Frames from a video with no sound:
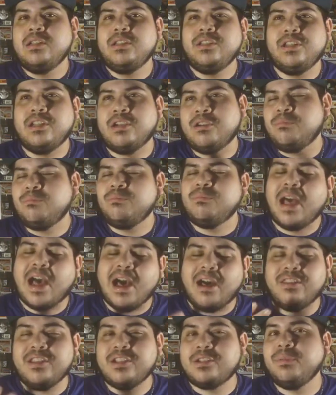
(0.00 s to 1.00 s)
you know,
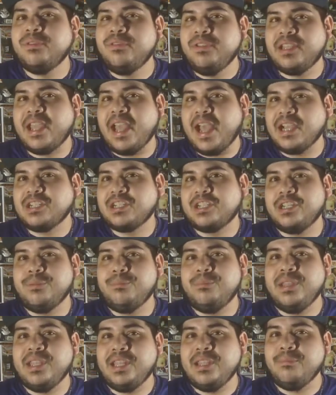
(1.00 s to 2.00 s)
how this movie can actually
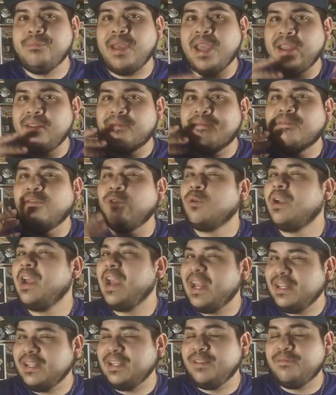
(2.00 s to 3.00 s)
be made for
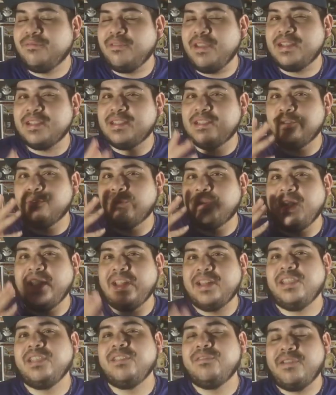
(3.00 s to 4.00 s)
Alien fans to where
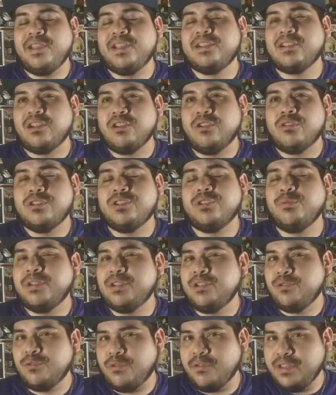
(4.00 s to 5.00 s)
Alien fans are going to
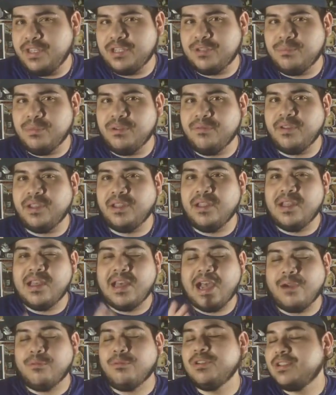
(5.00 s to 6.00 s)
enjoy this movie.
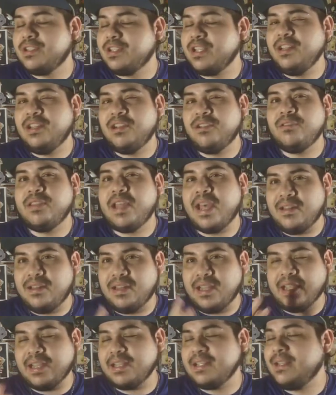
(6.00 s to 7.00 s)
I will say, though, that,
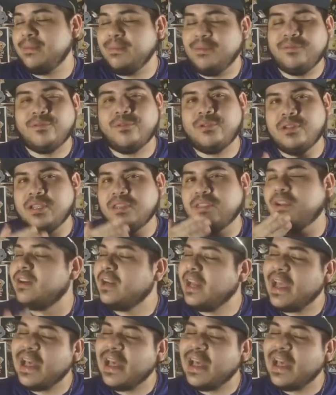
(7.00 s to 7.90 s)
like I said before, the third